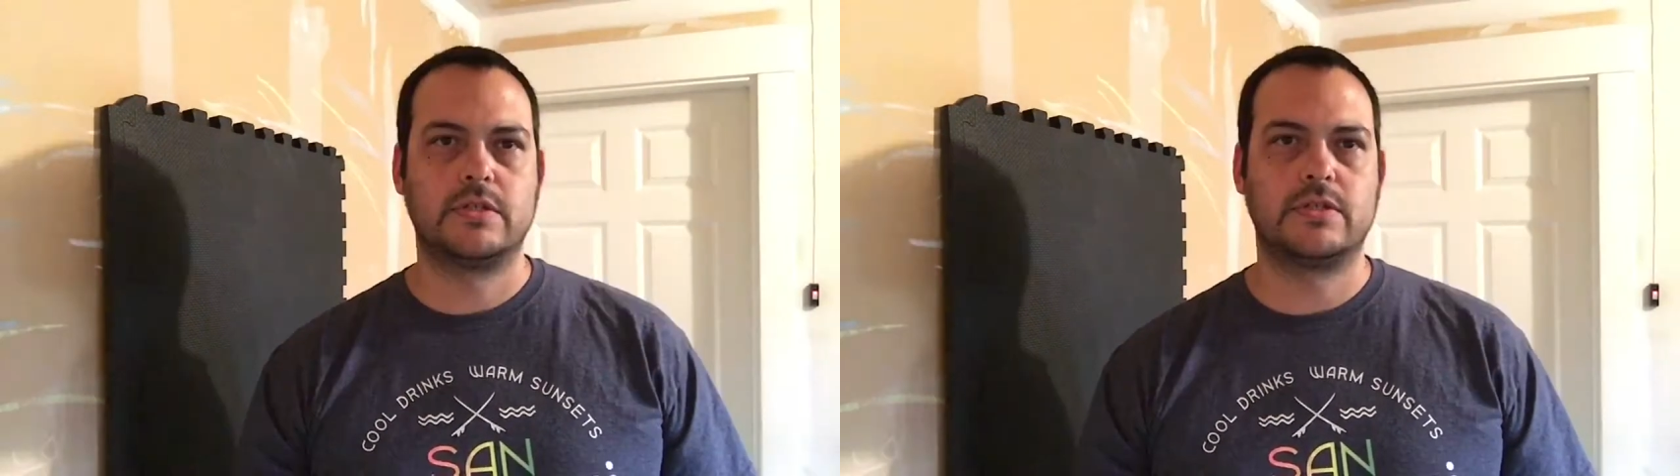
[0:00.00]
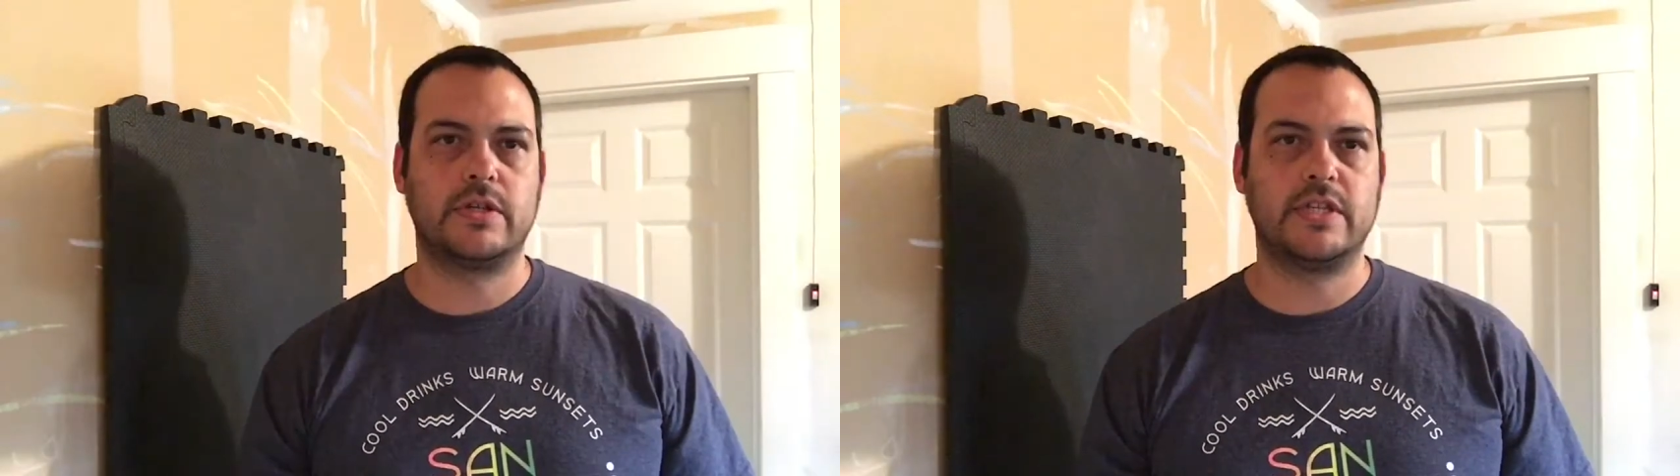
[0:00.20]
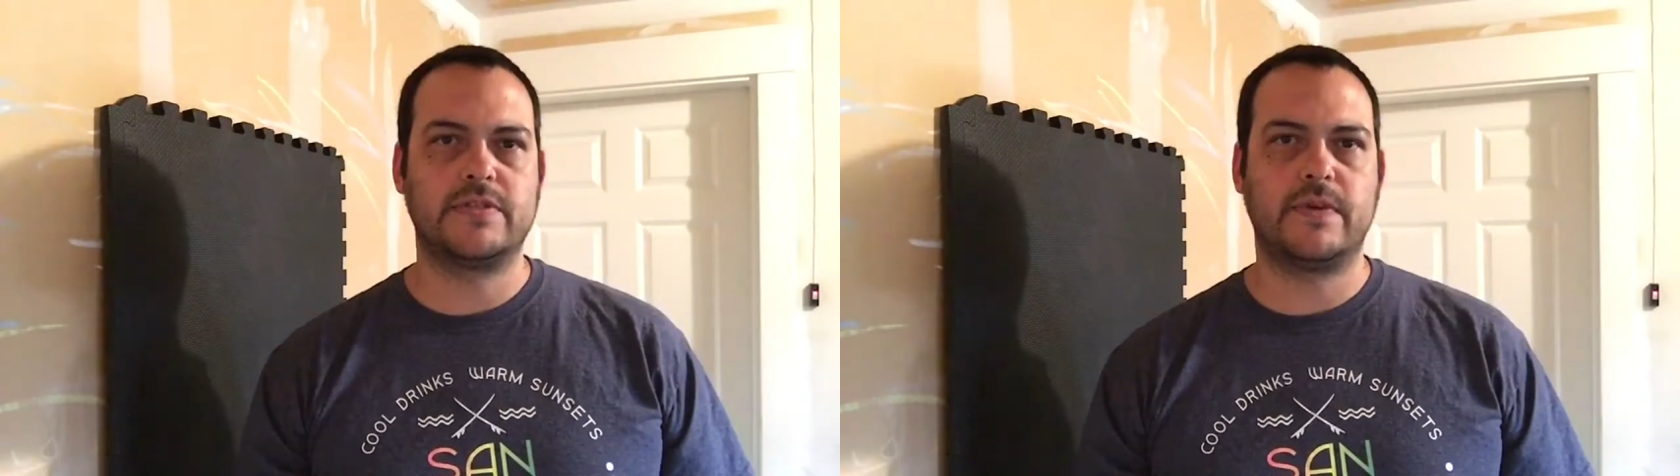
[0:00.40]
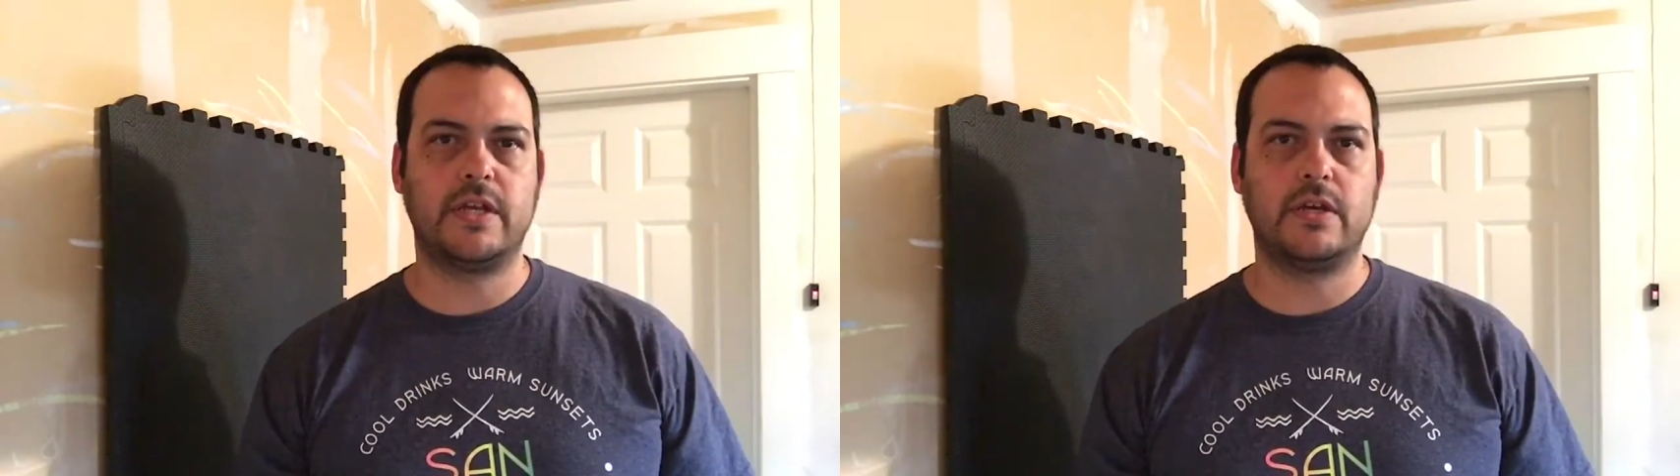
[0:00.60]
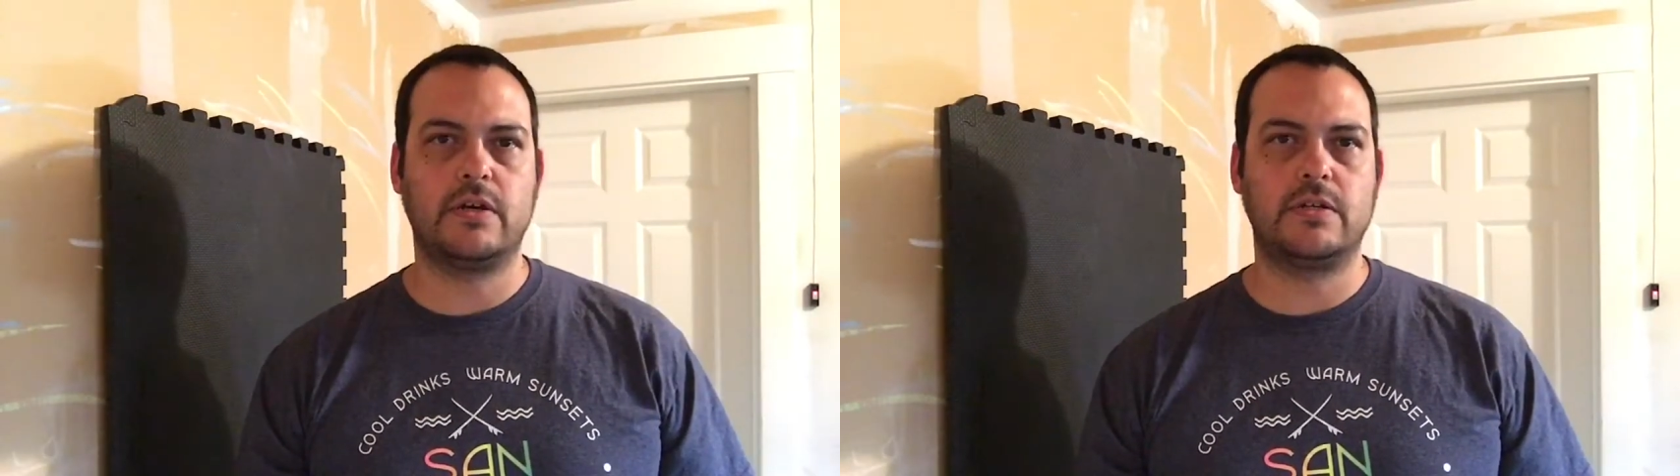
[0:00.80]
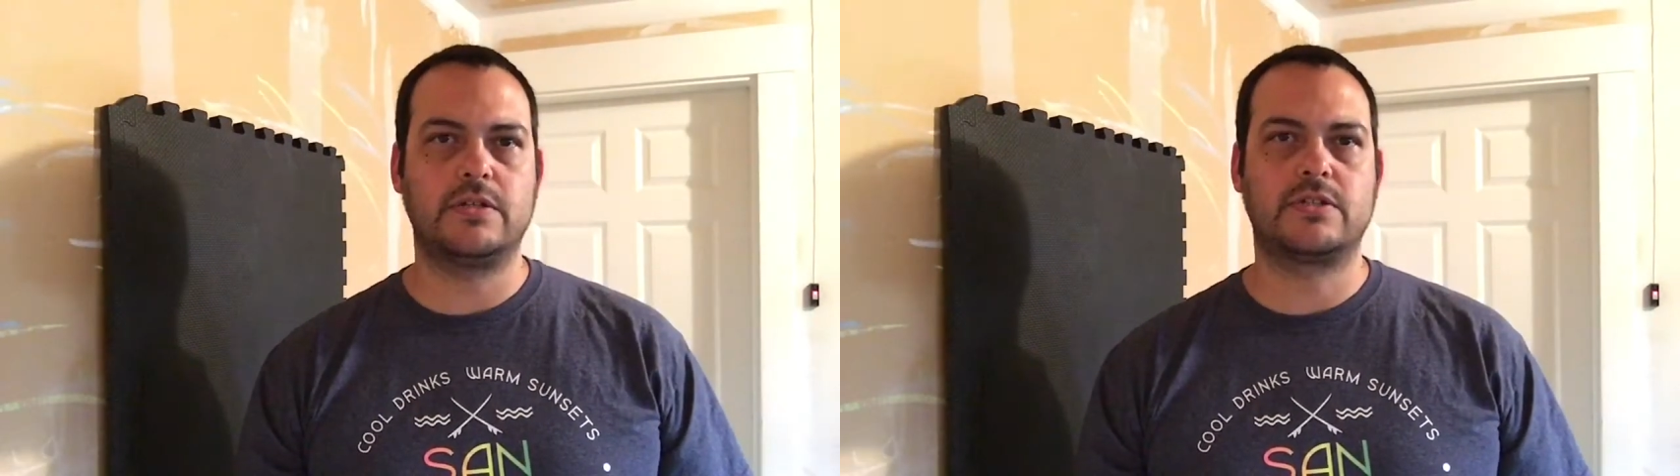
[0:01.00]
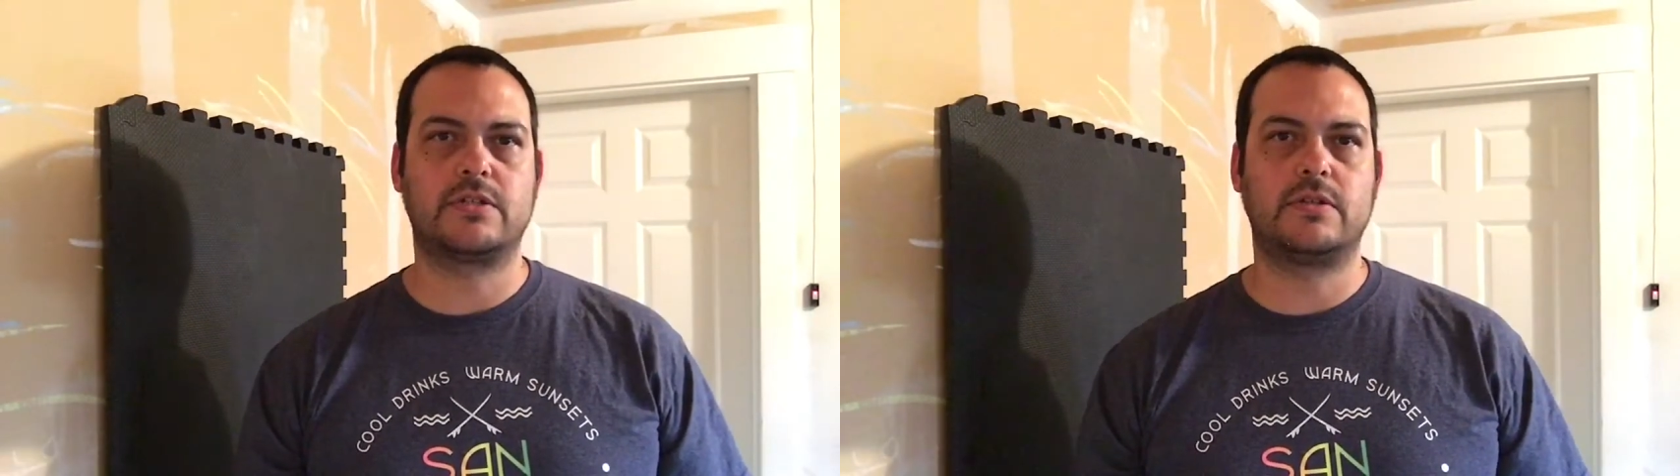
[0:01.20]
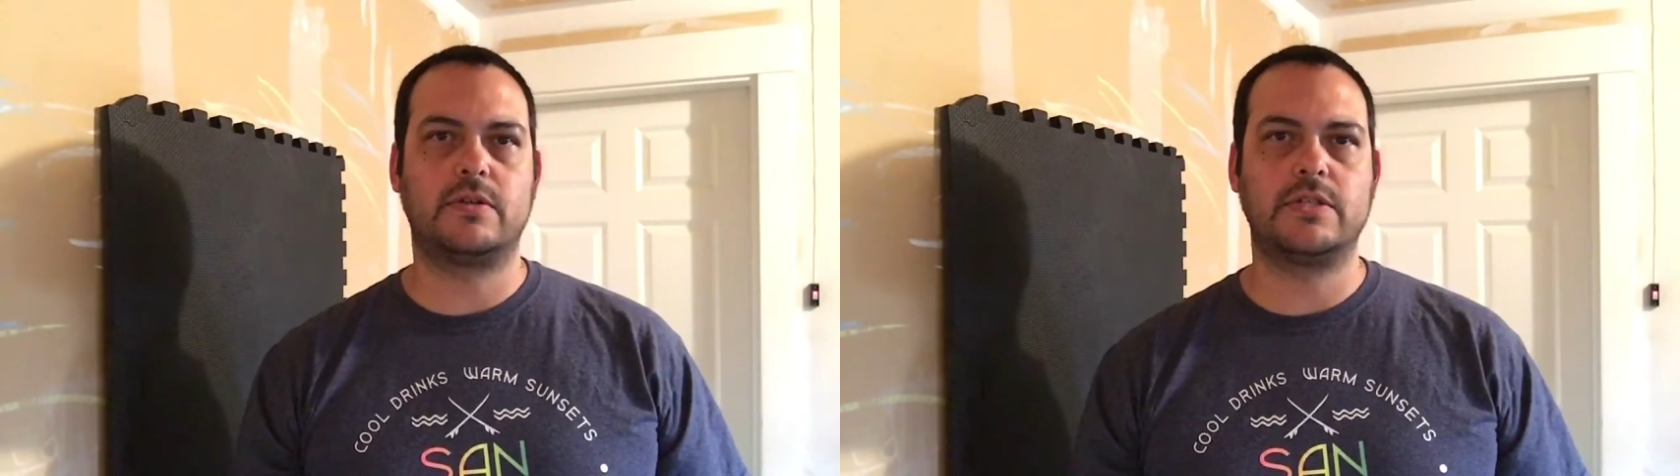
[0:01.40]
So in this video, I'm
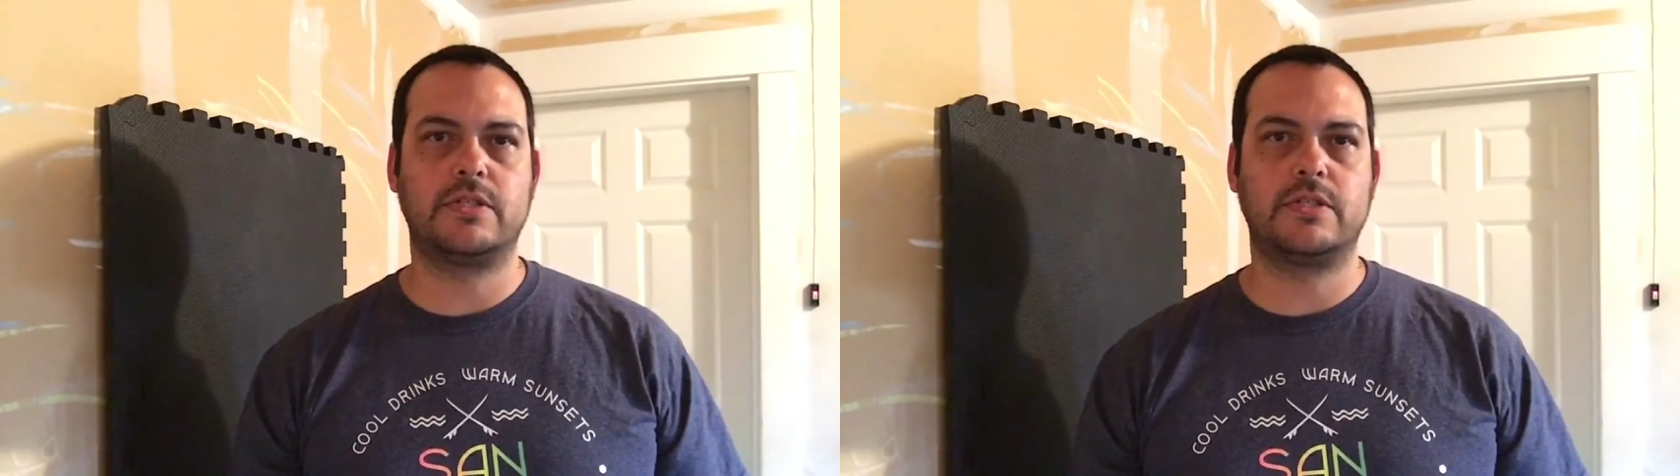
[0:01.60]
just going